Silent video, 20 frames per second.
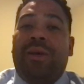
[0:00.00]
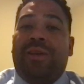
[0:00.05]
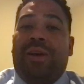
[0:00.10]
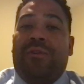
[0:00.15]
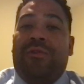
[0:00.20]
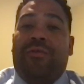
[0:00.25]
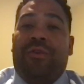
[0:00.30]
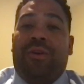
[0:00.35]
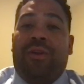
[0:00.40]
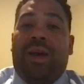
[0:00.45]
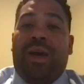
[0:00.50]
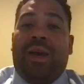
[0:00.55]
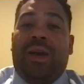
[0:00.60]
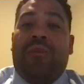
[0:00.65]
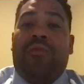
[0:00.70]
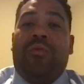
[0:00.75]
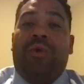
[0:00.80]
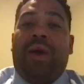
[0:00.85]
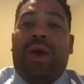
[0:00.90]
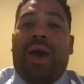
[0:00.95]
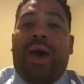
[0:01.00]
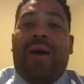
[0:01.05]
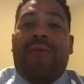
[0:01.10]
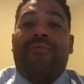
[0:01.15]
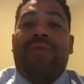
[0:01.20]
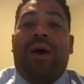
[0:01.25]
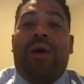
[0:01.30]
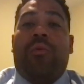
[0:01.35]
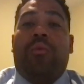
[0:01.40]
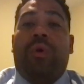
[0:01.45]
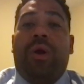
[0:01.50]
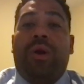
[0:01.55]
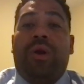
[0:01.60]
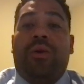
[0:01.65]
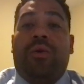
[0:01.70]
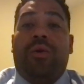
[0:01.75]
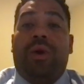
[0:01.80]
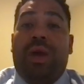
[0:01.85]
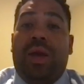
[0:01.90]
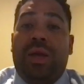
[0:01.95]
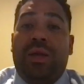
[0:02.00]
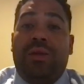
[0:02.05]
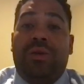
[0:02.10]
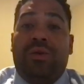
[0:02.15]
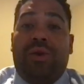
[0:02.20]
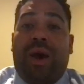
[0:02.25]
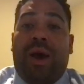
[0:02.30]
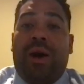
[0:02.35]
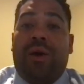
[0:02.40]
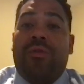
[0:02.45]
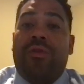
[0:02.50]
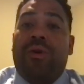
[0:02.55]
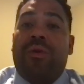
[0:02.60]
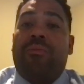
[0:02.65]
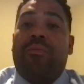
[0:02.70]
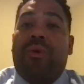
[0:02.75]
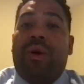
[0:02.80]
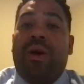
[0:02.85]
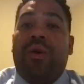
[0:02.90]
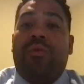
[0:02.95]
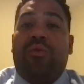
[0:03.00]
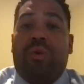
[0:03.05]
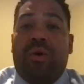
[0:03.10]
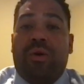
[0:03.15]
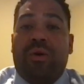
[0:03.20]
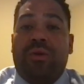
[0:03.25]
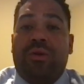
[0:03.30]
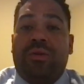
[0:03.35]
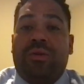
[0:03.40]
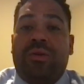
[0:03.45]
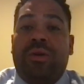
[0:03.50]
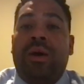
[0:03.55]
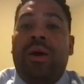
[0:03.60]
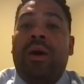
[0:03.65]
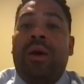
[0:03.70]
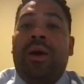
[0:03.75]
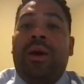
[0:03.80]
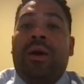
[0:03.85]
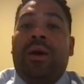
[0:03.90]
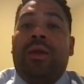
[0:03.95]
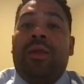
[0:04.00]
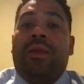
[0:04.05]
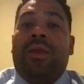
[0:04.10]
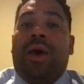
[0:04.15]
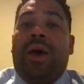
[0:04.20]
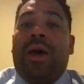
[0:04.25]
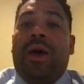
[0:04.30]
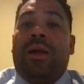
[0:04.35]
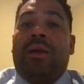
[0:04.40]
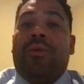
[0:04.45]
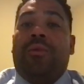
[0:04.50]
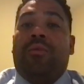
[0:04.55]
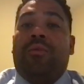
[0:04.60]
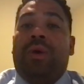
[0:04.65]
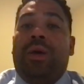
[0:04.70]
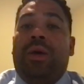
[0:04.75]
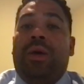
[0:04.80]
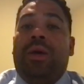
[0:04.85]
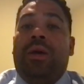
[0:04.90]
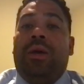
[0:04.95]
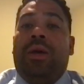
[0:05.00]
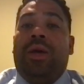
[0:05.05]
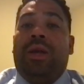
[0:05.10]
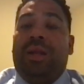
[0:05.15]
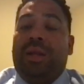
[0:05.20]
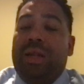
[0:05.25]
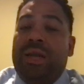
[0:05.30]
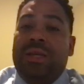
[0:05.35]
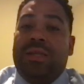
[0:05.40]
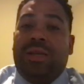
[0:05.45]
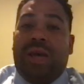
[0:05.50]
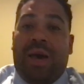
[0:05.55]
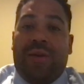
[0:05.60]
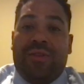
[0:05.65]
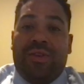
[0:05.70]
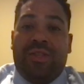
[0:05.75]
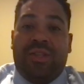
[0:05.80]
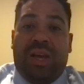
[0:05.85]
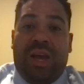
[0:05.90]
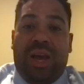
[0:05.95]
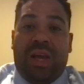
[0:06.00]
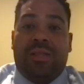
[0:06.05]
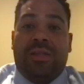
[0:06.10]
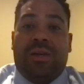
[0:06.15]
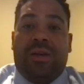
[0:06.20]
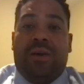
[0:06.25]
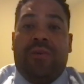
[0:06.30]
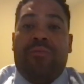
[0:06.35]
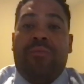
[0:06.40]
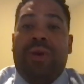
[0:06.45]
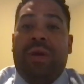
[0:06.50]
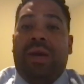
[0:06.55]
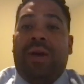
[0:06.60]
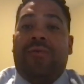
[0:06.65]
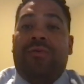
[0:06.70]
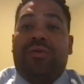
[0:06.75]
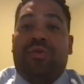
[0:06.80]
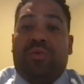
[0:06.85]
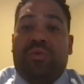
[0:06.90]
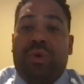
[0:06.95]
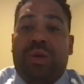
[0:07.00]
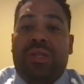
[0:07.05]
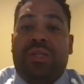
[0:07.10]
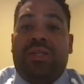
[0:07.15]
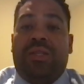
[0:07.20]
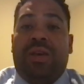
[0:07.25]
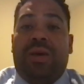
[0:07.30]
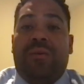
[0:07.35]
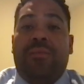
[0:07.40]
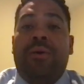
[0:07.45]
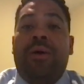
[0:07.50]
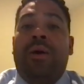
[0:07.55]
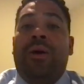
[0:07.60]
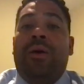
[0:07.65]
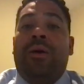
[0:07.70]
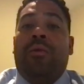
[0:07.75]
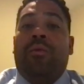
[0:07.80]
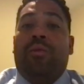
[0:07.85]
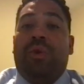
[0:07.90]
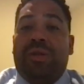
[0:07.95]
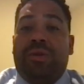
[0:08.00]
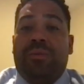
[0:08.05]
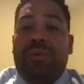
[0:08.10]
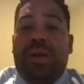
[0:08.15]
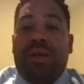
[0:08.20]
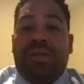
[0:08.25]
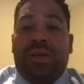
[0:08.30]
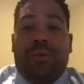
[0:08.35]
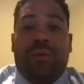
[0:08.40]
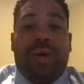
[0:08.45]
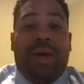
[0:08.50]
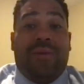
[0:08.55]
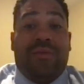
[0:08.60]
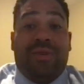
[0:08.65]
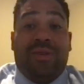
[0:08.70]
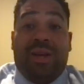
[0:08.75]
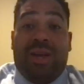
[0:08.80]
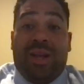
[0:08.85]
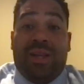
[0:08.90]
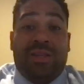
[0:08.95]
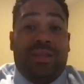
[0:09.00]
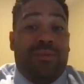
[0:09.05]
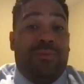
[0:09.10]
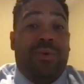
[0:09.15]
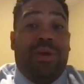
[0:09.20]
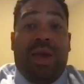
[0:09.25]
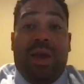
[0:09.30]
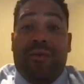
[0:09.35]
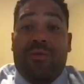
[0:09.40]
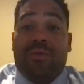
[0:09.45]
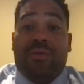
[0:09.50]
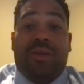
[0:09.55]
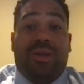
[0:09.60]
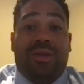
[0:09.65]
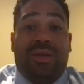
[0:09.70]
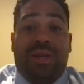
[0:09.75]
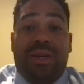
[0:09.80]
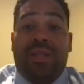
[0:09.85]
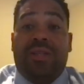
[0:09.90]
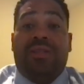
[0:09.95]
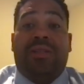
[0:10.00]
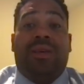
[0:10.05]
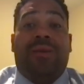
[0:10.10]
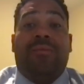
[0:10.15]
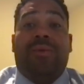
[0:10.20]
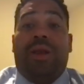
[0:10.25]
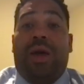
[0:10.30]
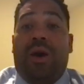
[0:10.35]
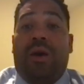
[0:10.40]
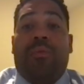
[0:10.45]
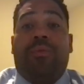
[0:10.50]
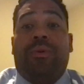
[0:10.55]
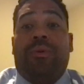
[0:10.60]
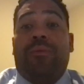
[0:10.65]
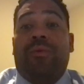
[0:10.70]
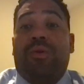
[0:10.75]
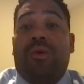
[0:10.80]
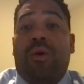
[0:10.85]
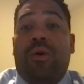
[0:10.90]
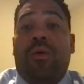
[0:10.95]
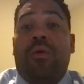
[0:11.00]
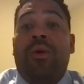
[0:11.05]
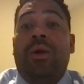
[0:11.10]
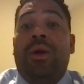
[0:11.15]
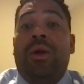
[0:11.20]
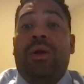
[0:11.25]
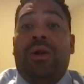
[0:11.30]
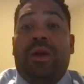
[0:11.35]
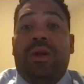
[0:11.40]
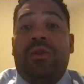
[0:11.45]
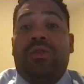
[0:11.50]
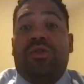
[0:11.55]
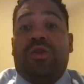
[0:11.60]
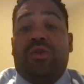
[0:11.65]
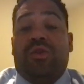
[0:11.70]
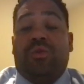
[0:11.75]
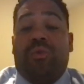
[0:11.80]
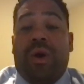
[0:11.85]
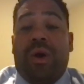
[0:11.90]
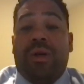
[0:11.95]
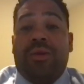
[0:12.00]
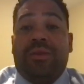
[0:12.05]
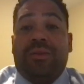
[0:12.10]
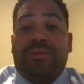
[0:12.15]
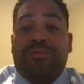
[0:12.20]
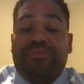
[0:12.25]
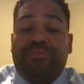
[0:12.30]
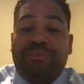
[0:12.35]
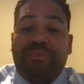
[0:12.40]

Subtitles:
I feel like if we have that window into how their brain works, that we at least have a chance of being able to reach them, which means that we have a chance to be able to teach them and help them grow in certain ways.